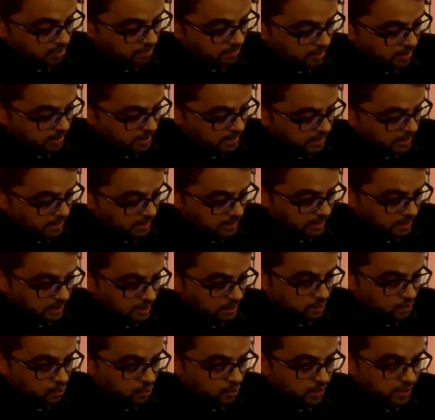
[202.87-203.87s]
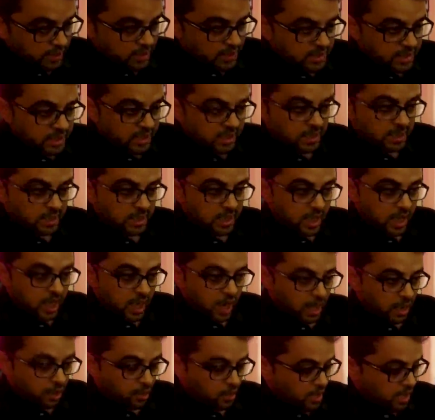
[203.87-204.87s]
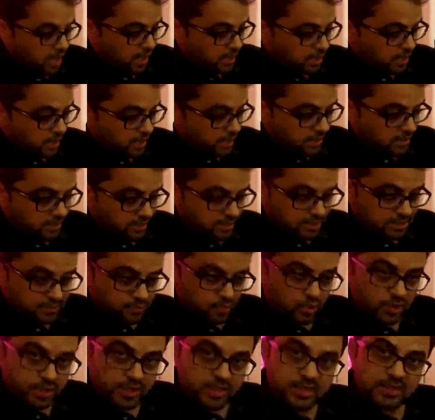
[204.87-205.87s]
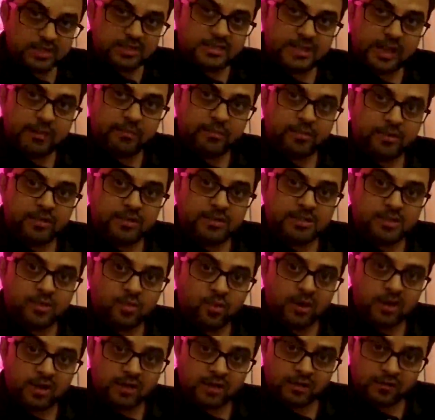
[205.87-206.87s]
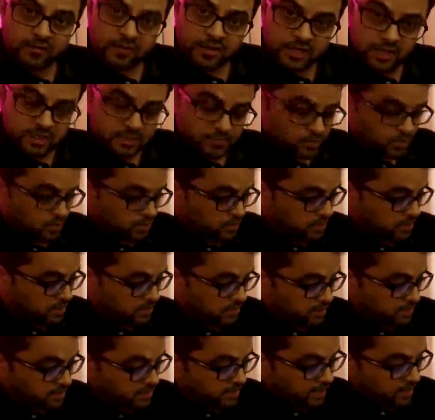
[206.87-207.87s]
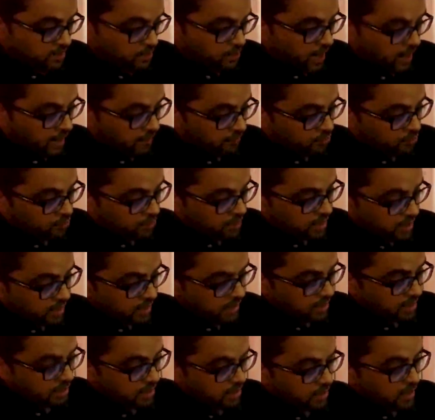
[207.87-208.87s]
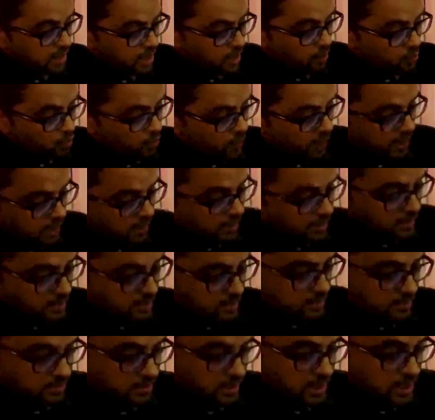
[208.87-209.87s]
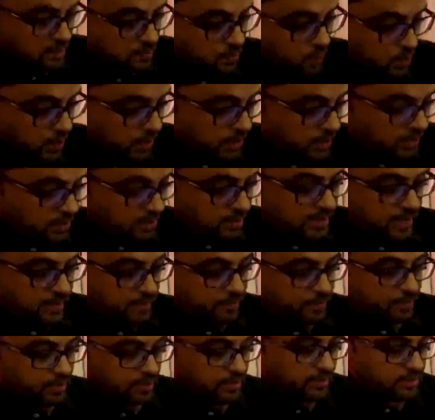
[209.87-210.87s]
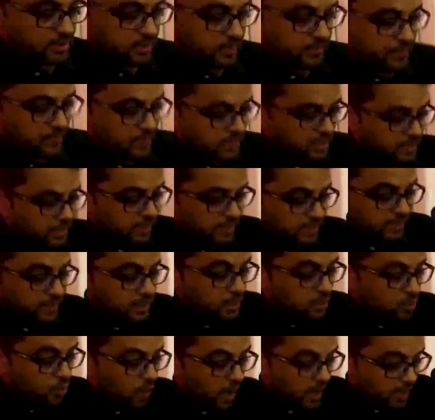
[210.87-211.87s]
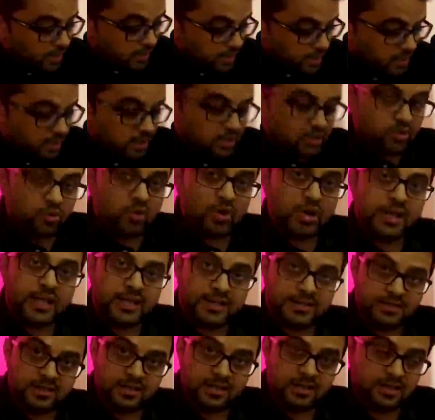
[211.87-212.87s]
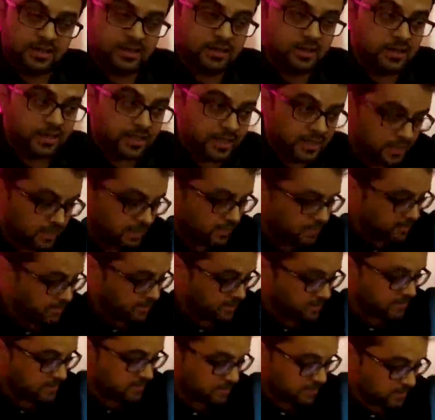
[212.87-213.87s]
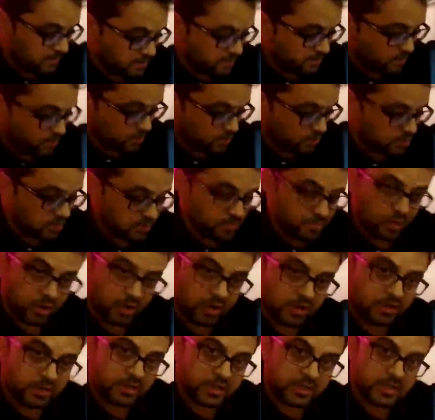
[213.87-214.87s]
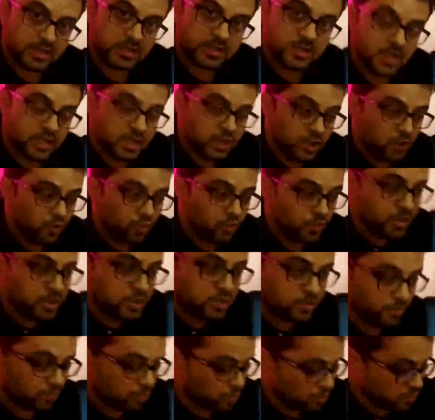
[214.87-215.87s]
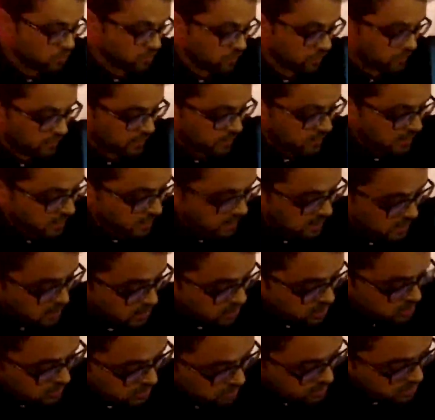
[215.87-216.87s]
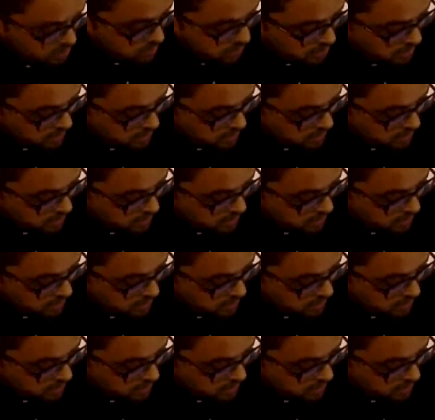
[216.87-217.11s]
maintaining the cooling chain, how you are transporting the samples, what are the various procedures that you have to take care while transporting the samples. Then quality control testing. Here is the most important thing which most of the technicians,